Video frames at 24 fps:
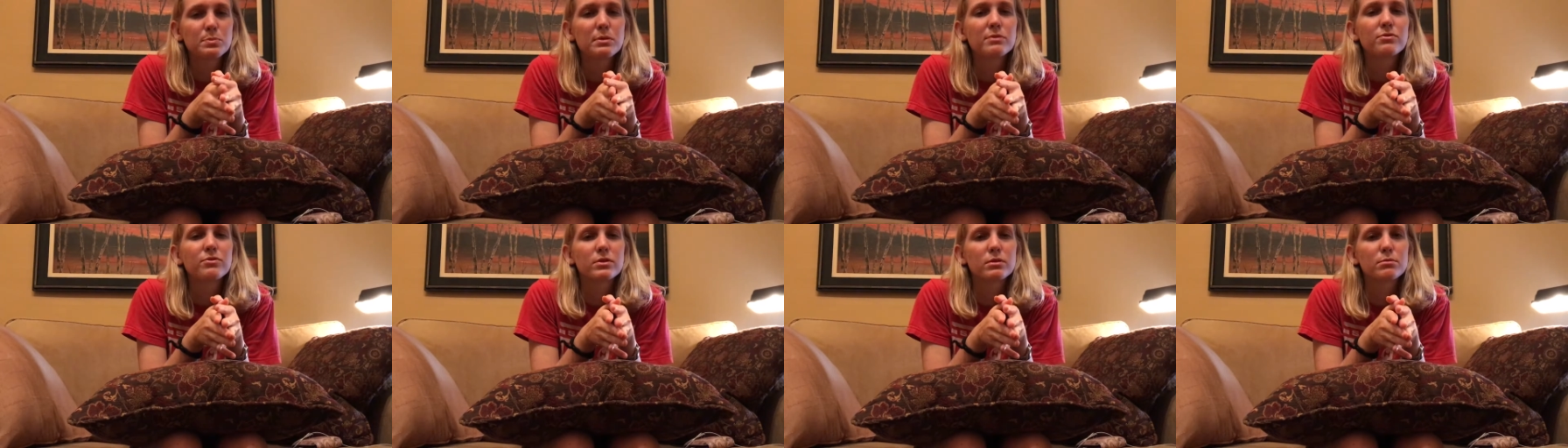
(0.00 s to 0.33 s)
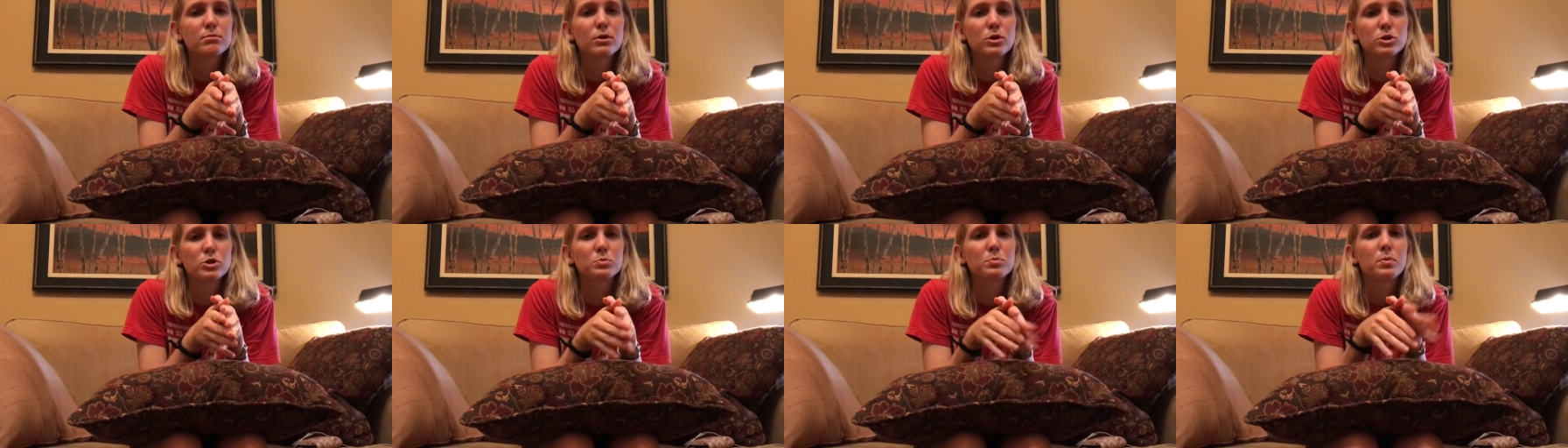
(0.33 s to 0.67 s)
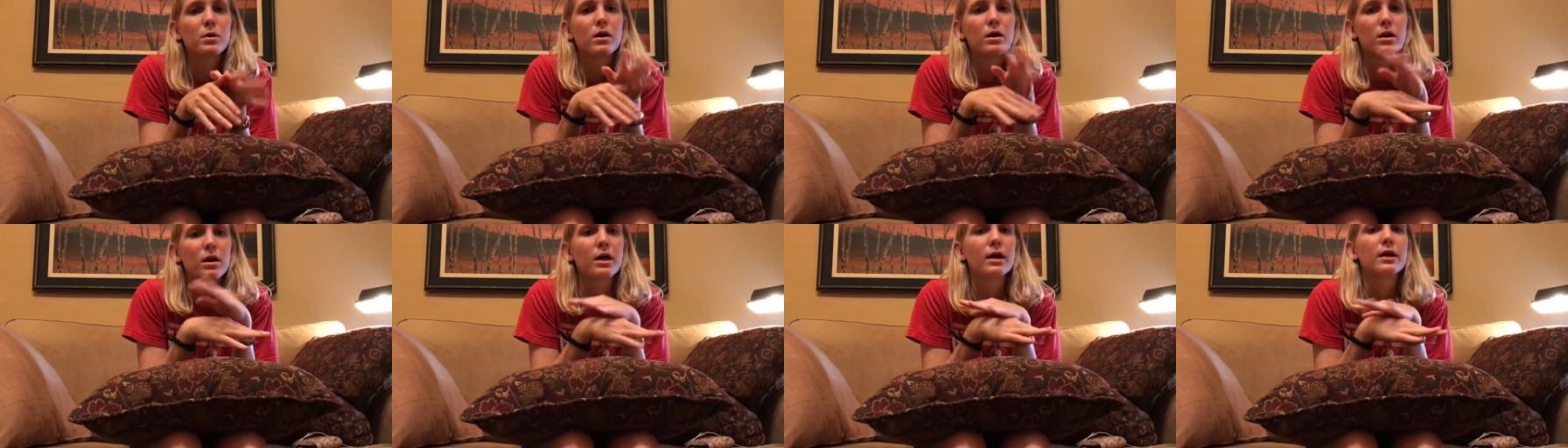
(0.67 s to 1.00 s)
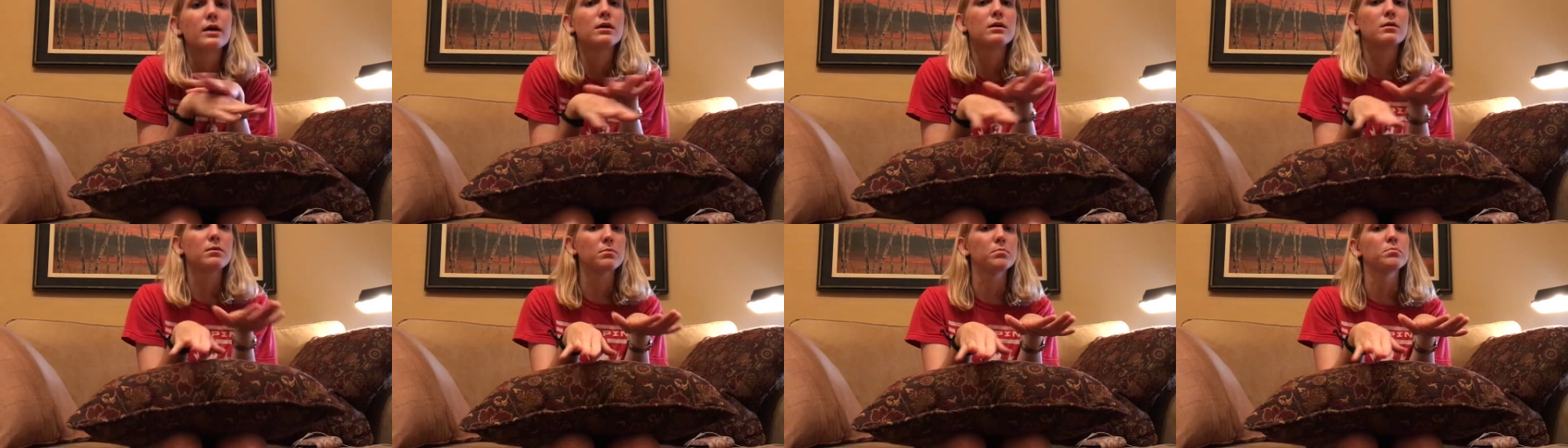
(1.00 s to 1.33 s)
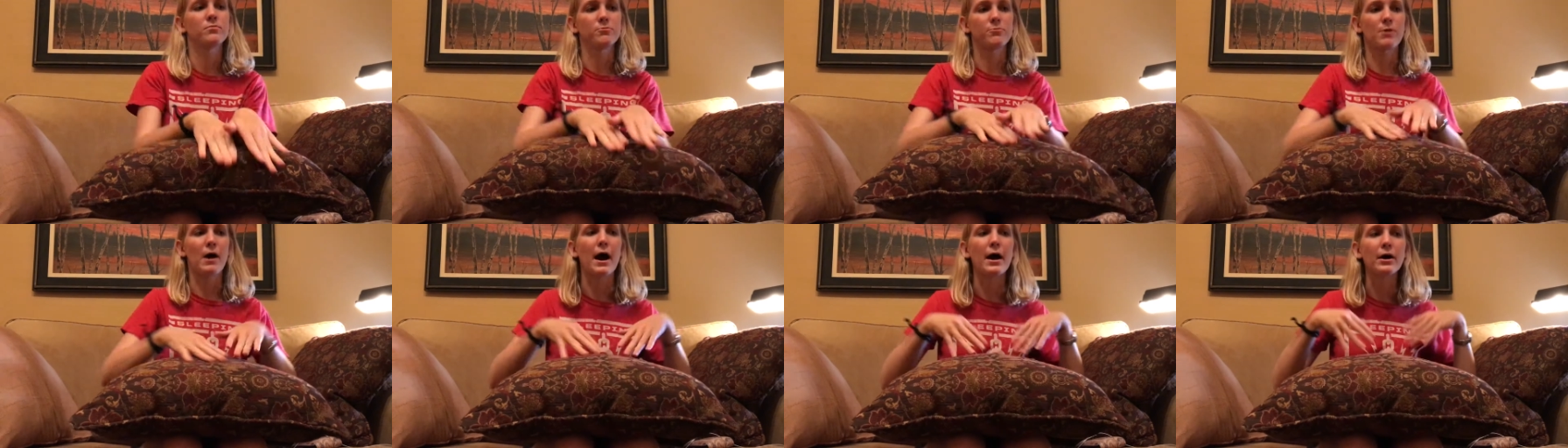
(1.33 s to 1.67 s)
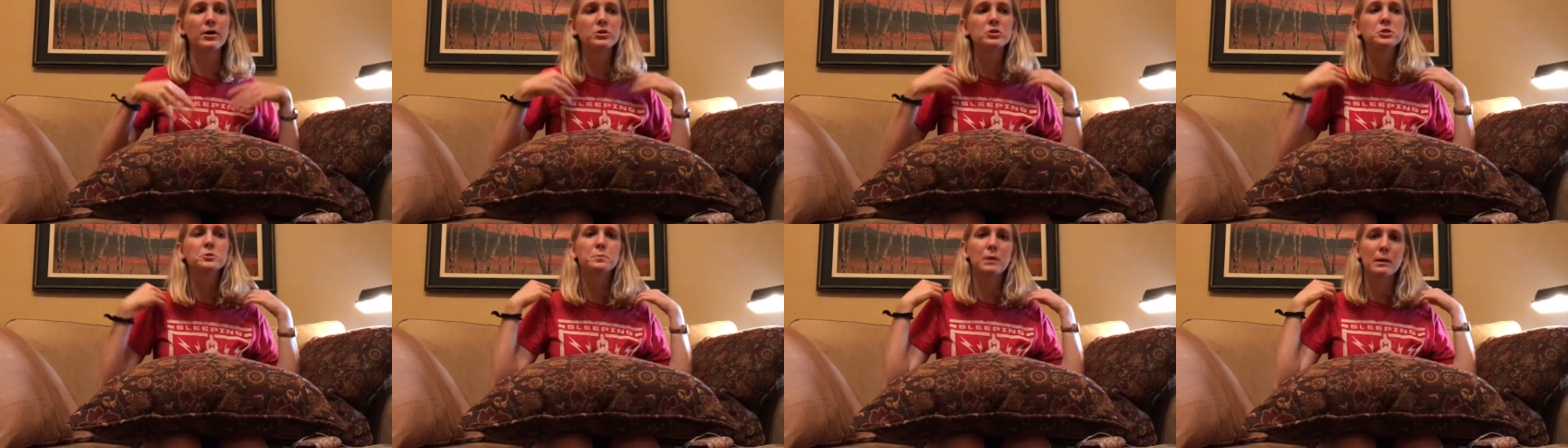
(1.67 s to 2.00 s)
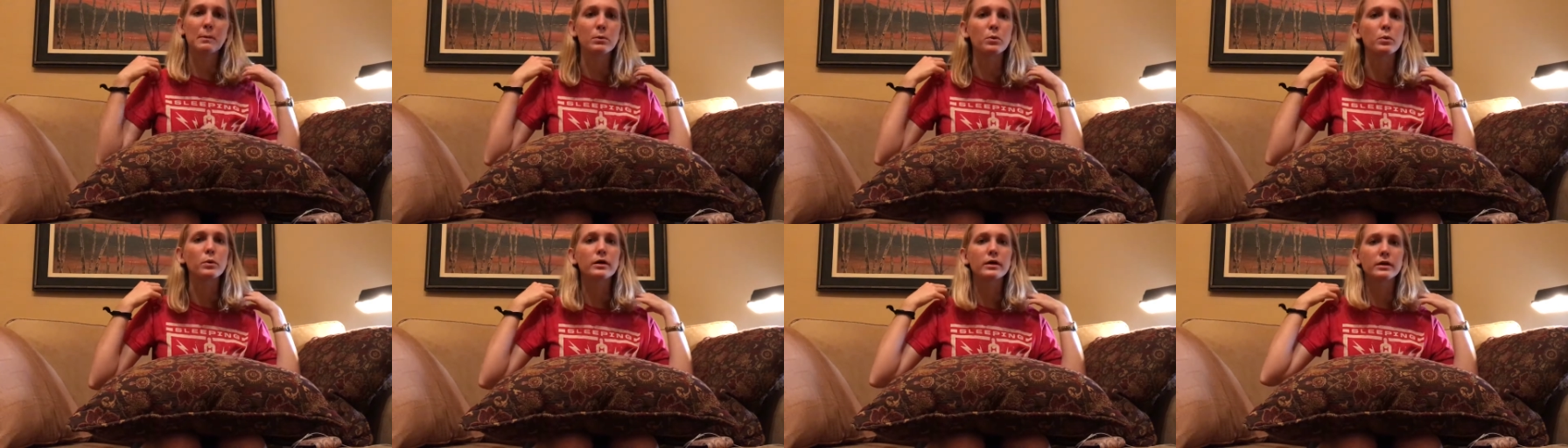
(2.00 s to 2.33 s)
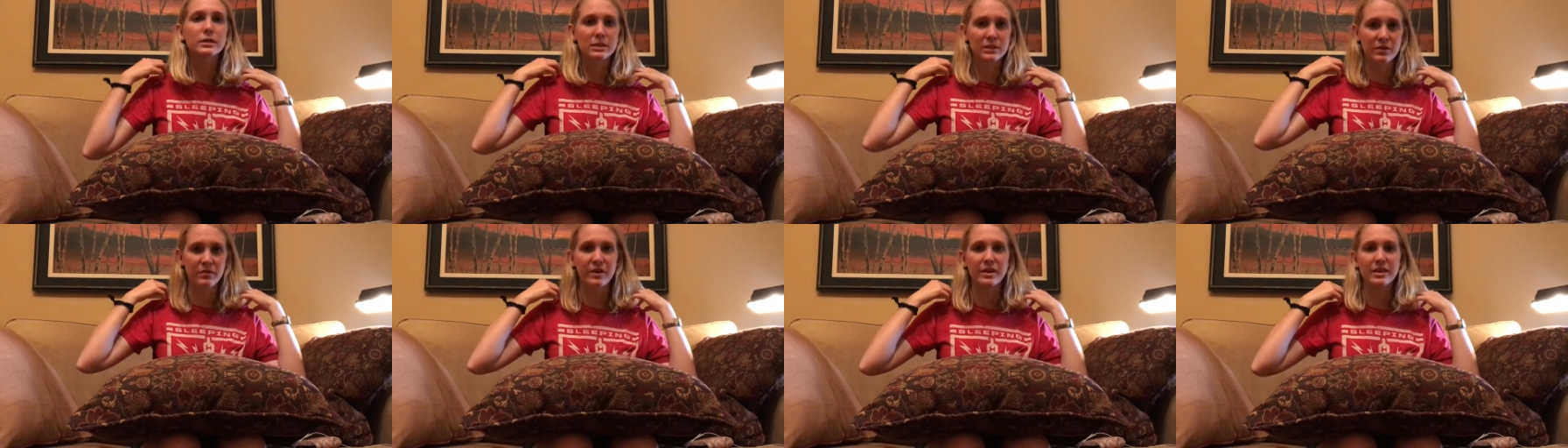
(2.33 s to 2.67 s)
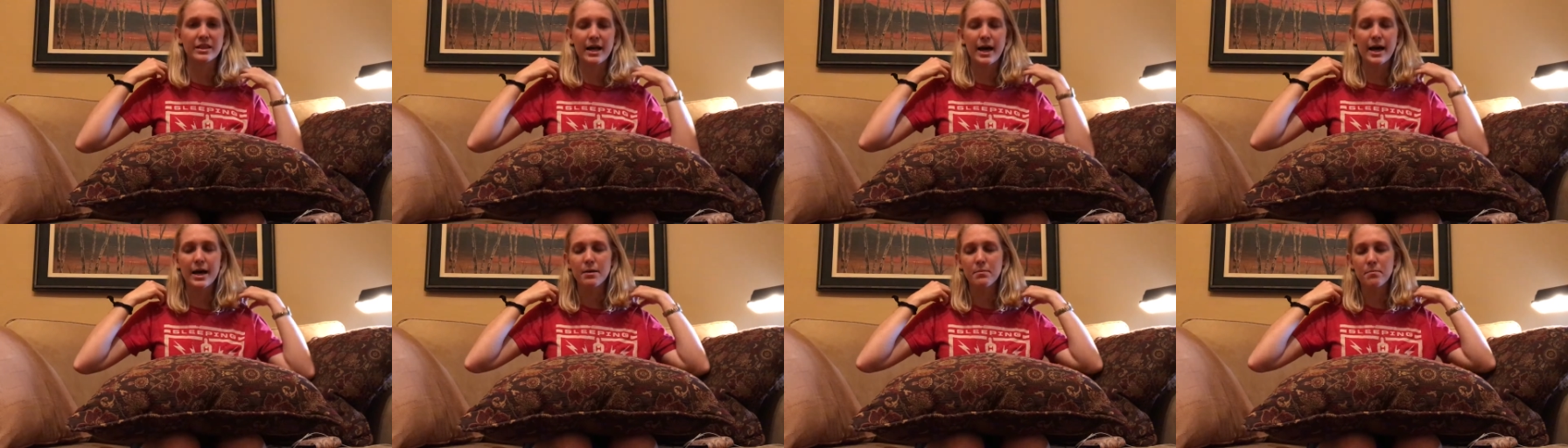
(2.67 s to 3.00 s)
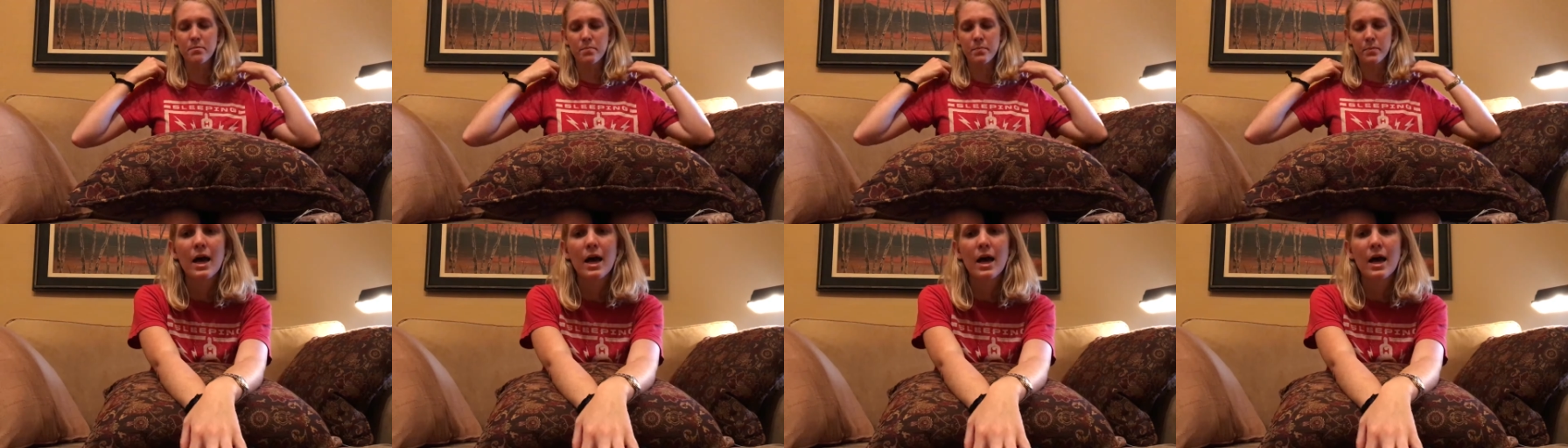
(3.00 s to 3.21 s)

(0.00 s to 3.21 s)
but for the most part like files, paperwork, stuff like that.